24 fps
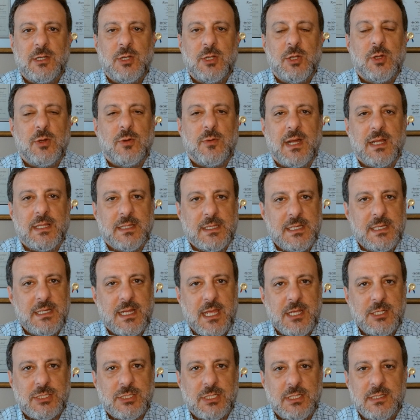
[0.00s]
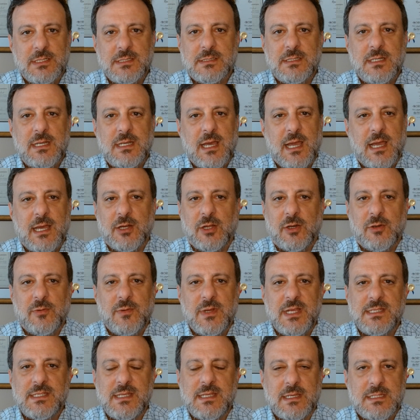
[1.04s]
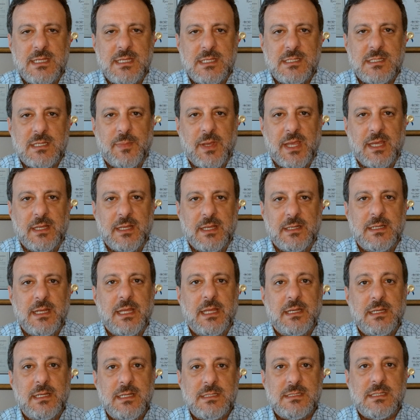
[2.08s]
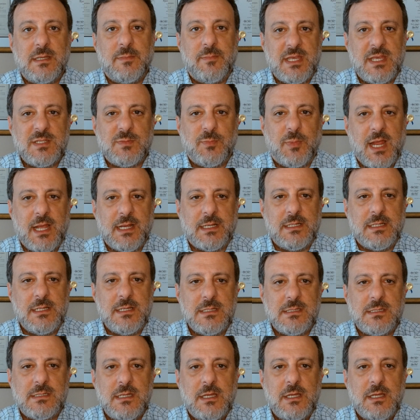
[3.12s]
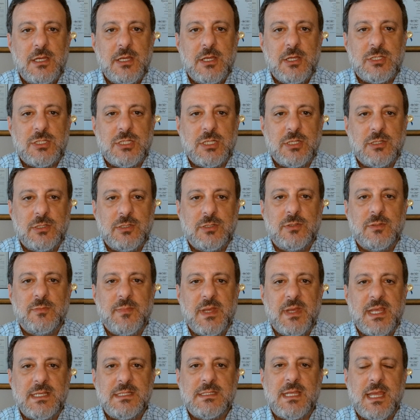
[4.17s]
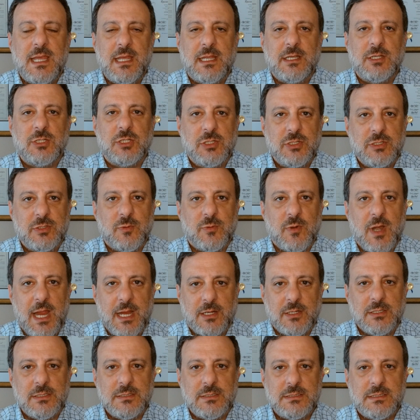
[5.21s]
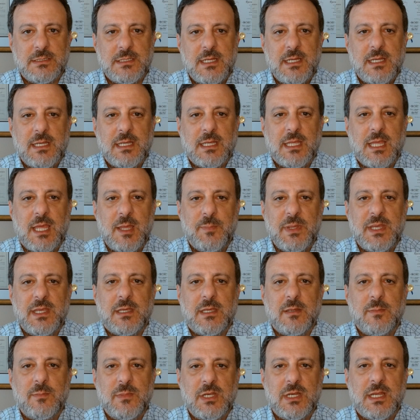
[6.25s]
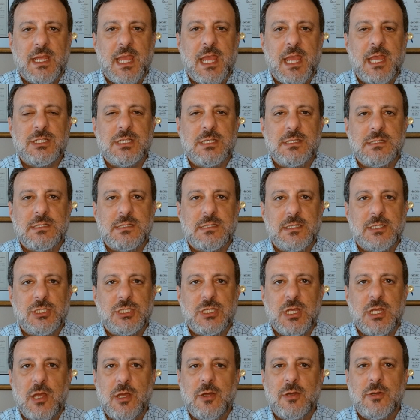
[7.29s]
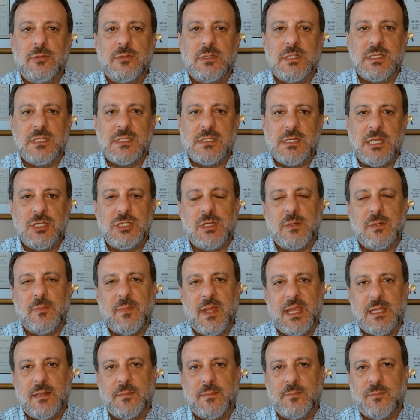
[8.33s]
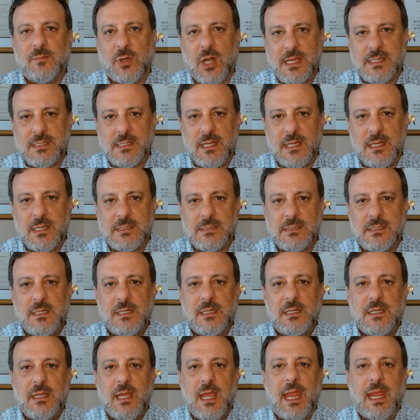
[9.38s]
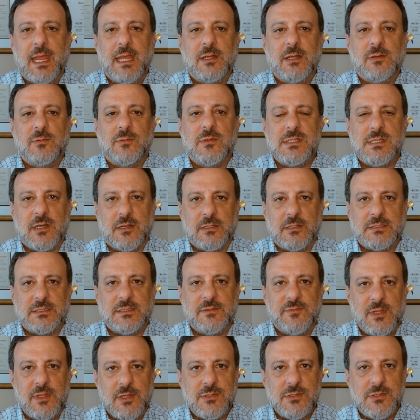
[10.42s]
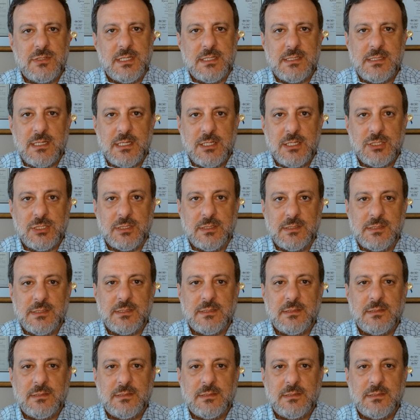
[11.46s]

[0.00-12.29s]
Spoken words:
While litigation is not always anticipated, it is a best practice to maintain good records, keeping communications that show decision-making process and results of those decisions.